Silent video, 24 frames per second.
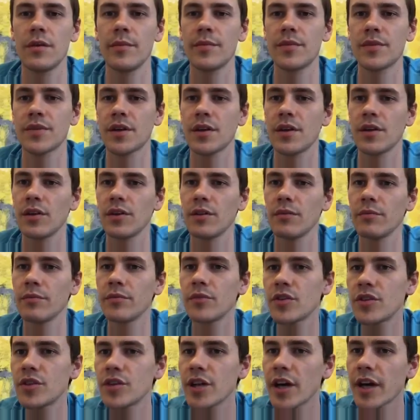Just gonna
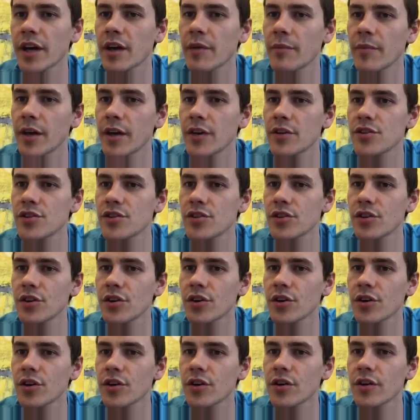check and make
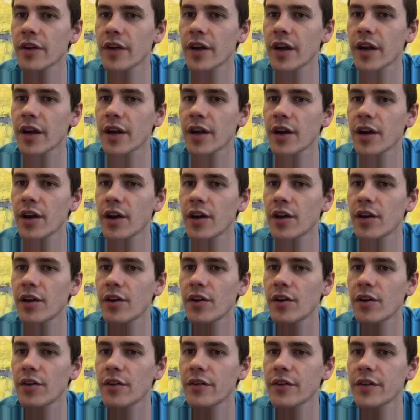sure that I got
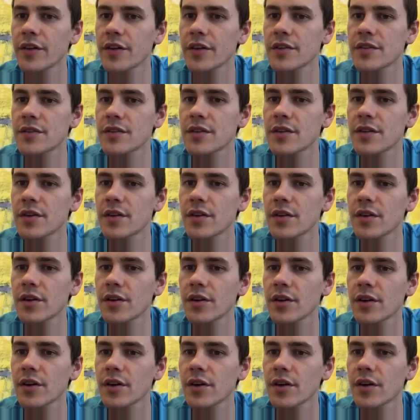all these
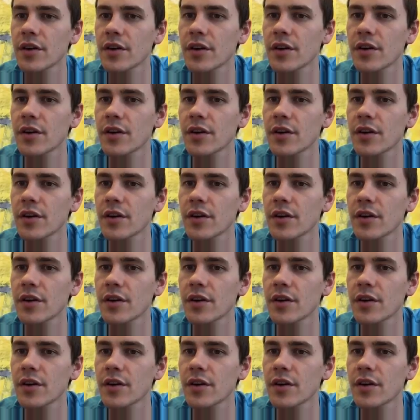here.